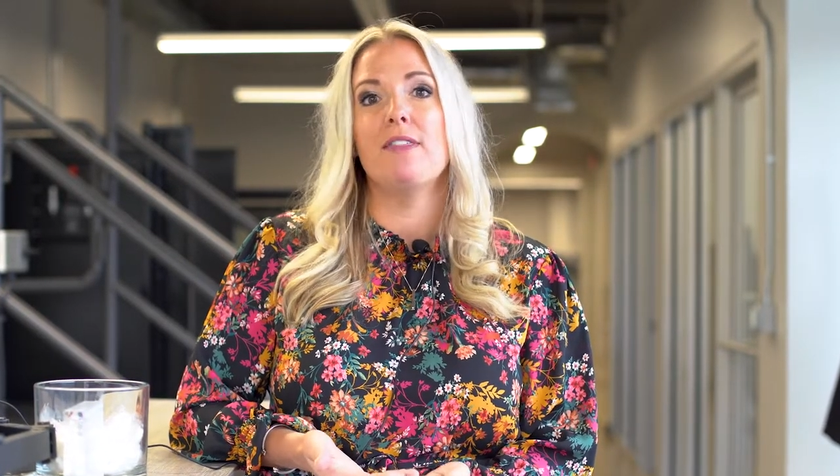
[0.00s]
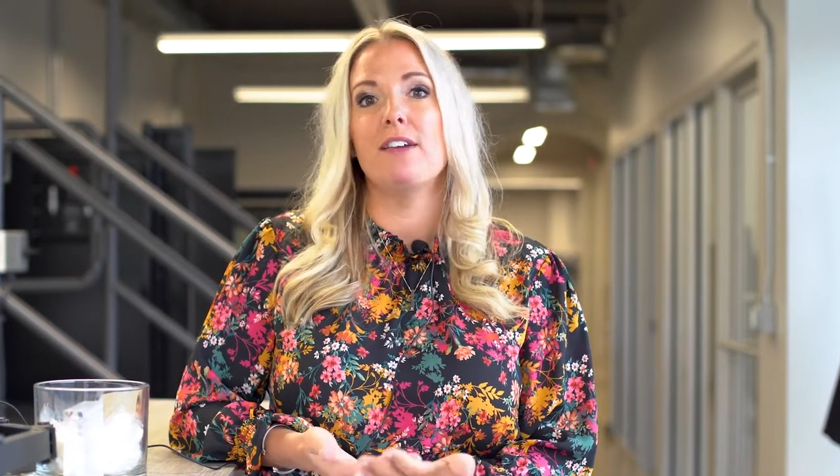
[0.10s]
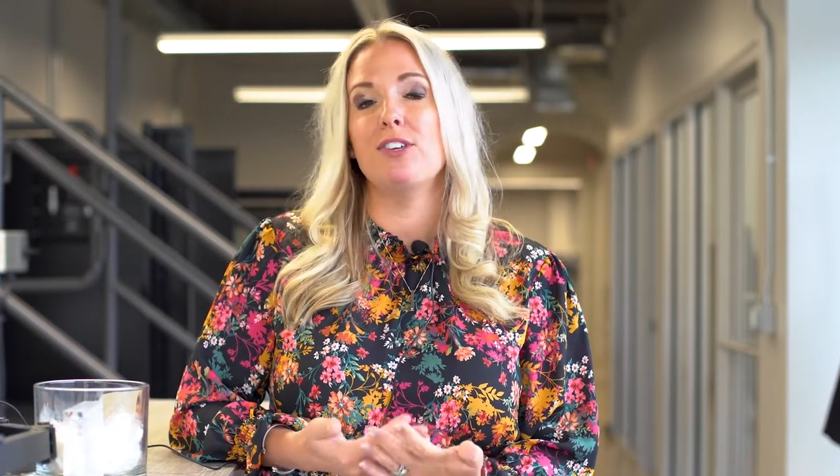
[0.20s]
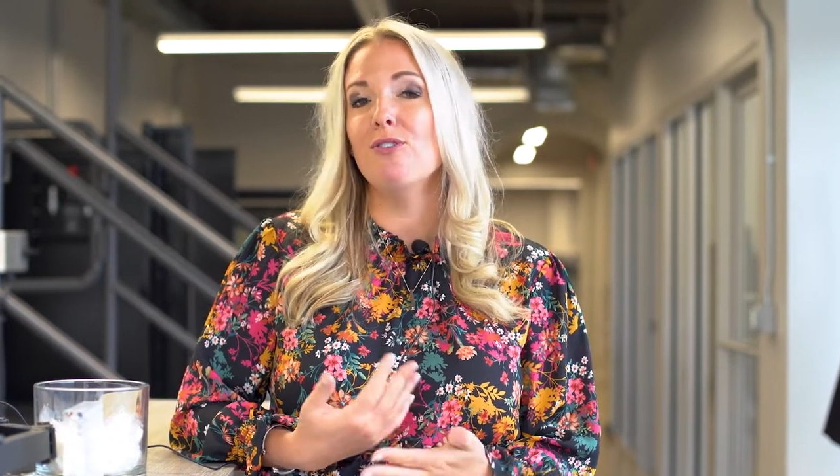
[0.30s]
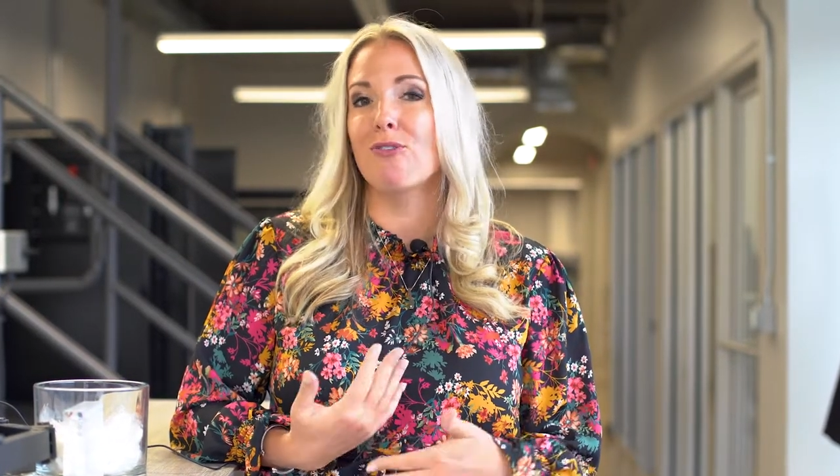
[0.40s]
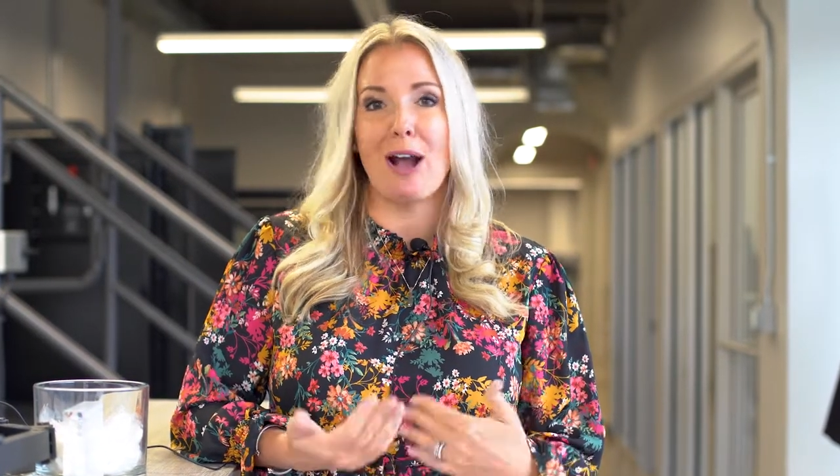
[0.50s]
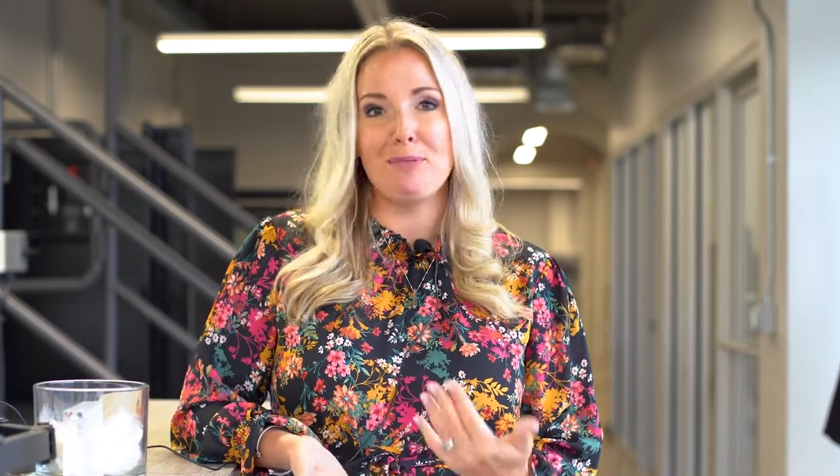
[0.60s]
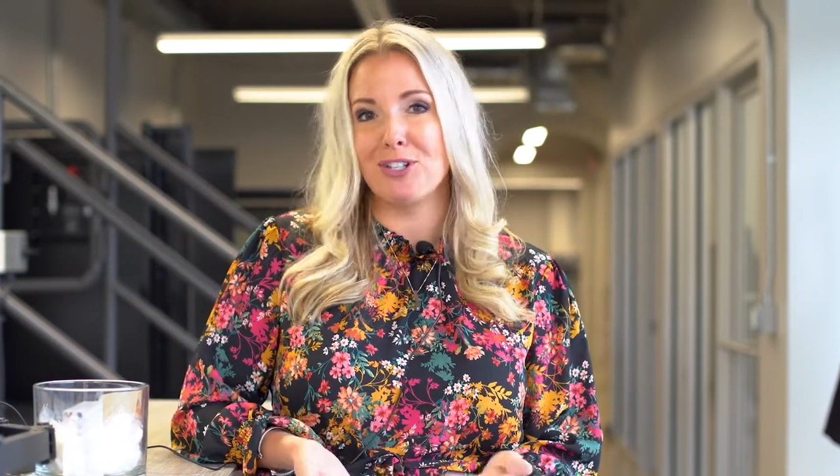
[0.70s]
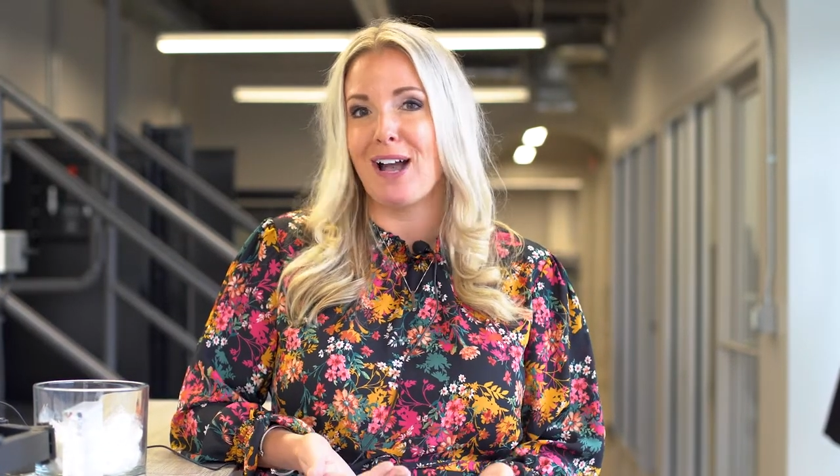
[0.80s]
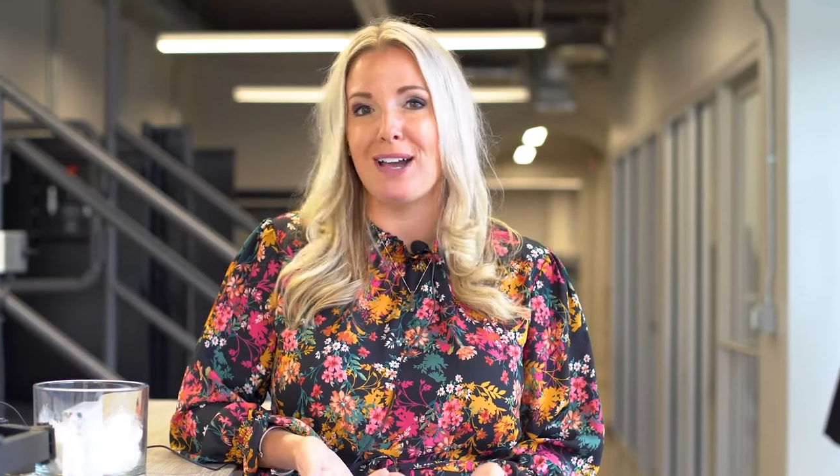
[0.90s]
that you've
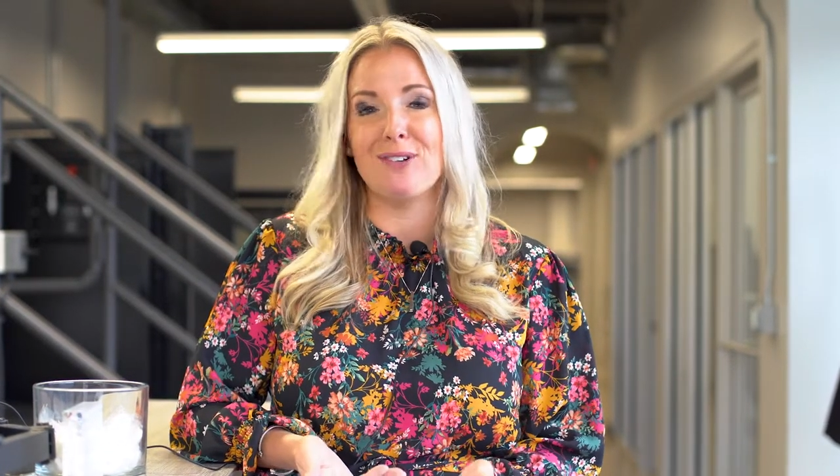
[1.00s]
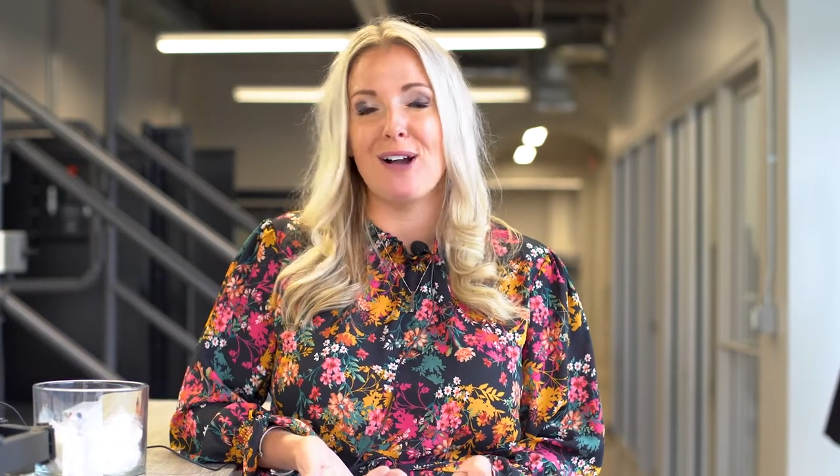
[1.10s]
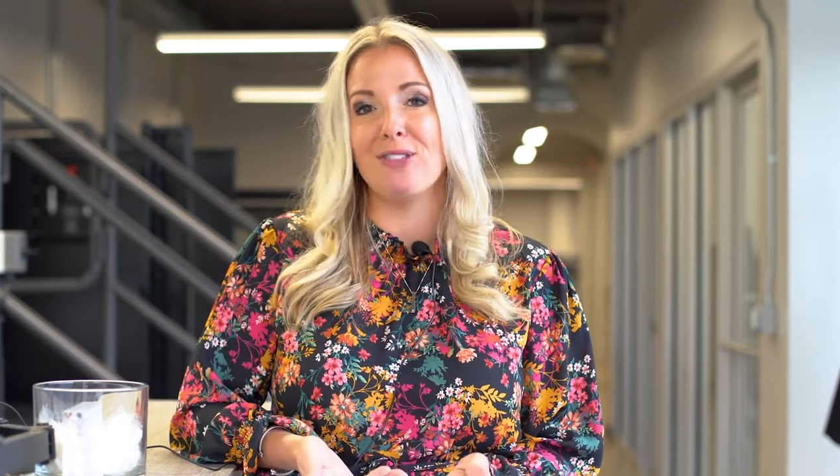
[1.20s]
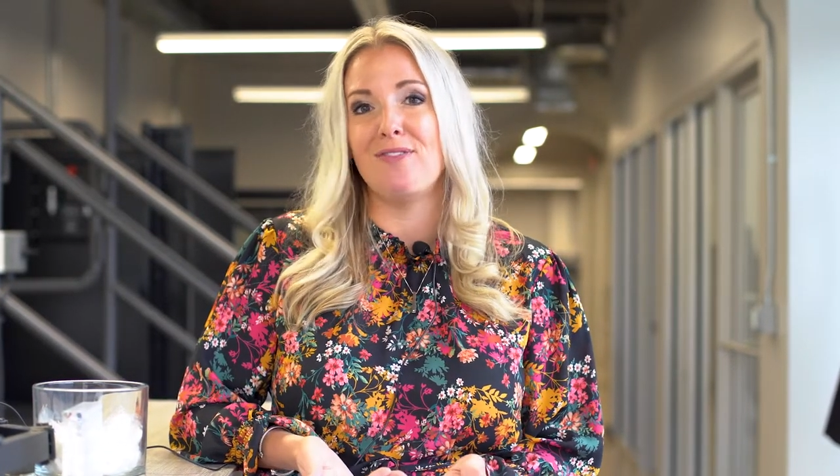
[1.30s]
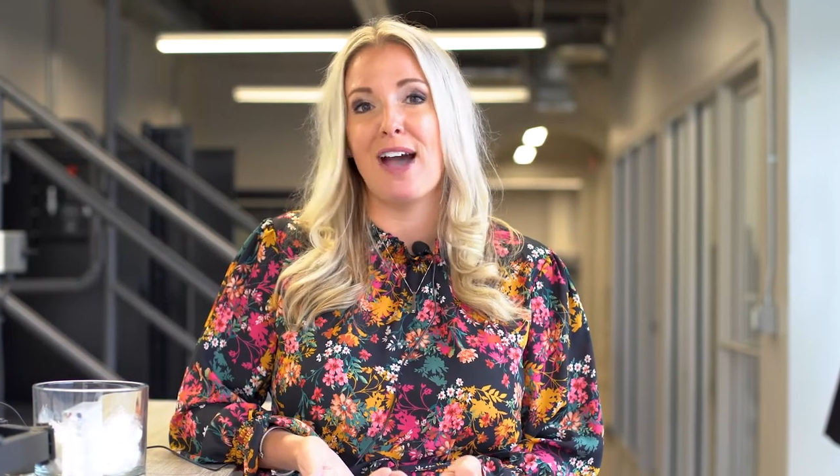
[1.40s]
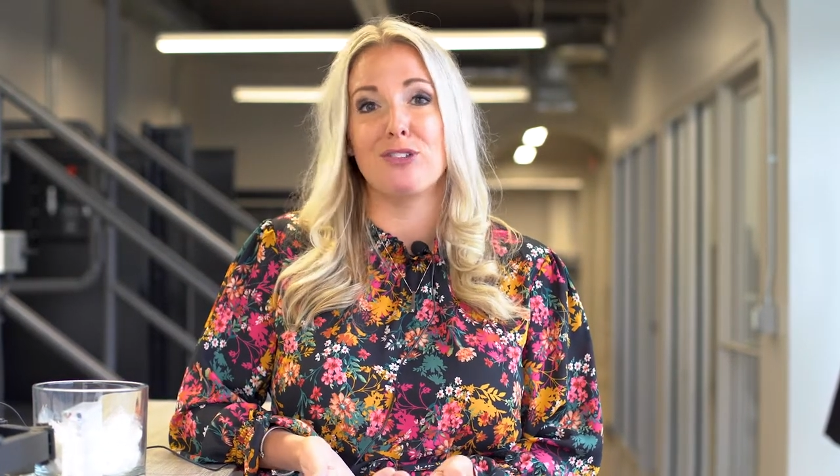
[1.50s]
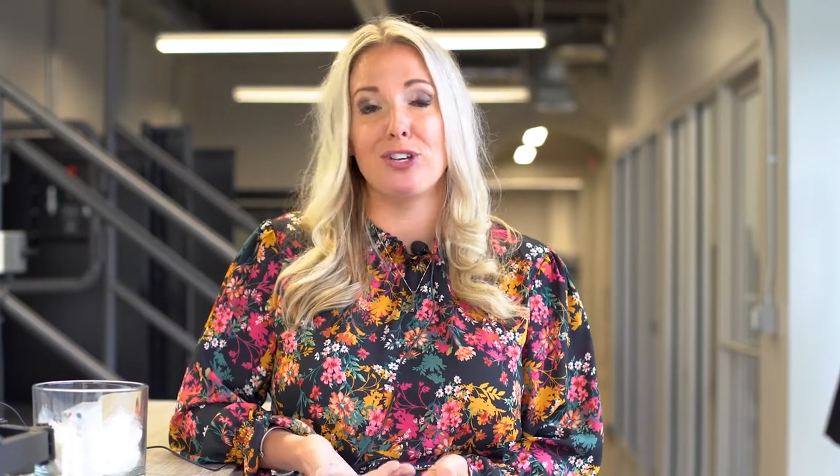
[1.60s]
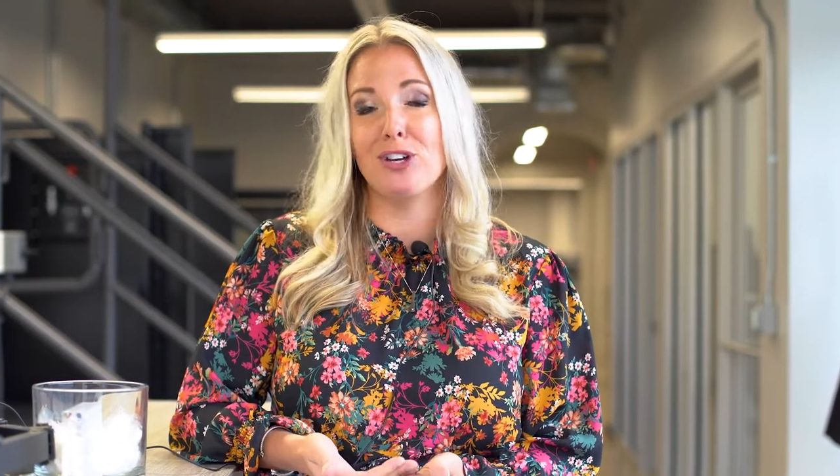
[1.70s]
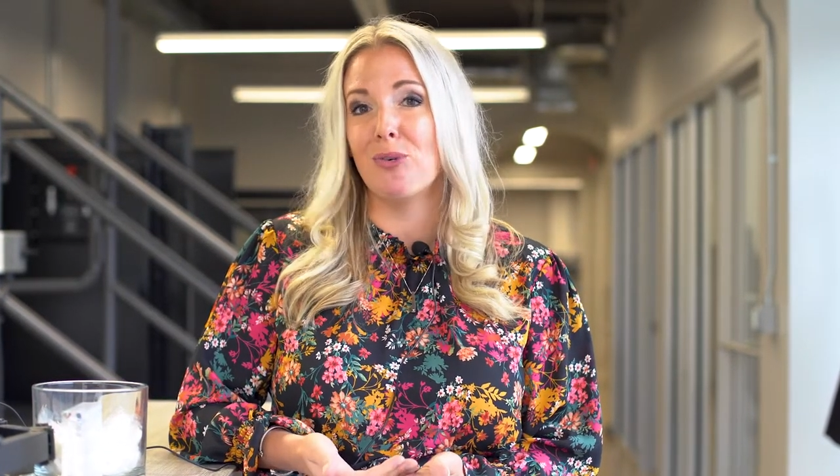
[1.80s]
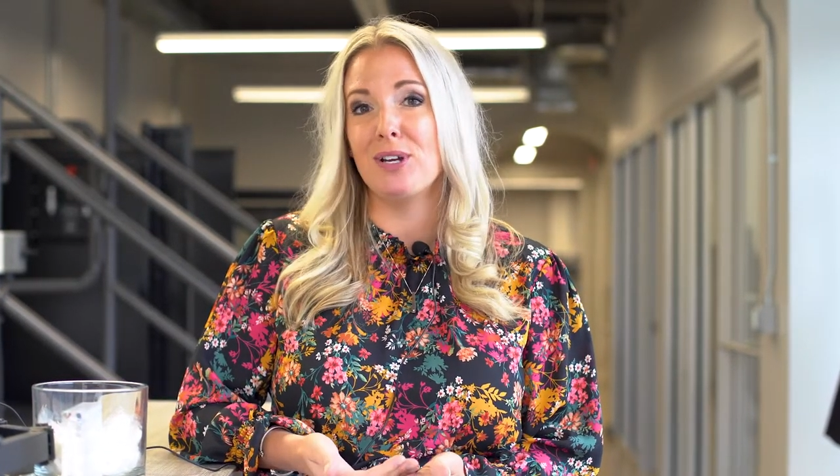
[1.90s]
wrapped your head around the fact that
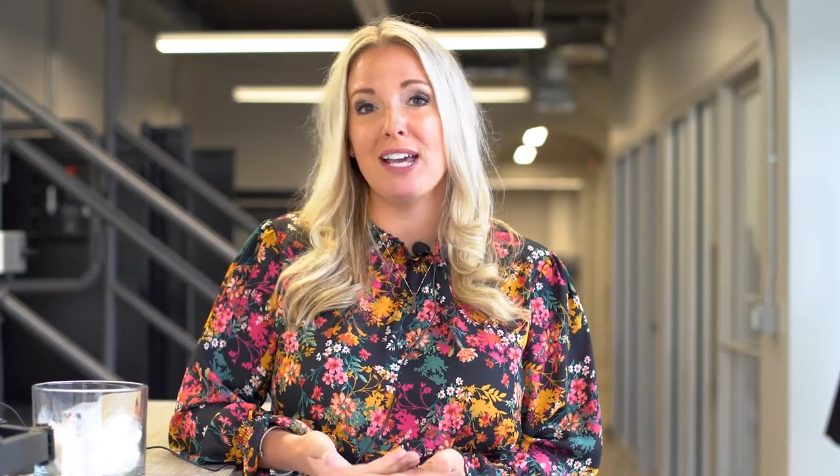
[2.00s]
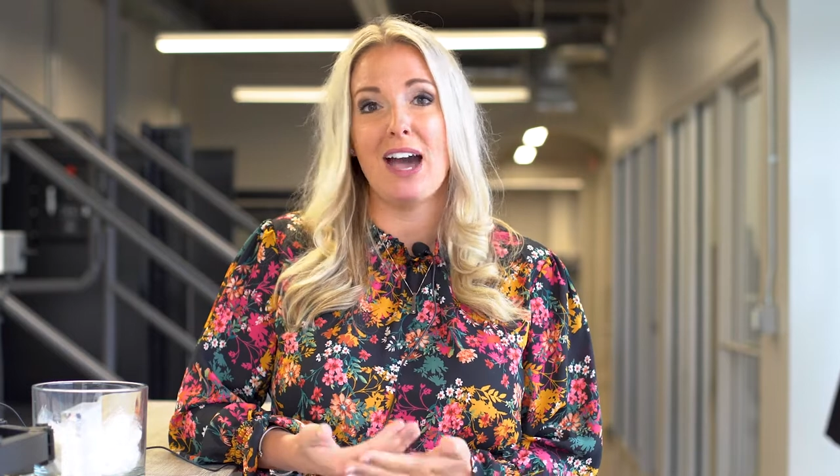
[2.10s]
you're going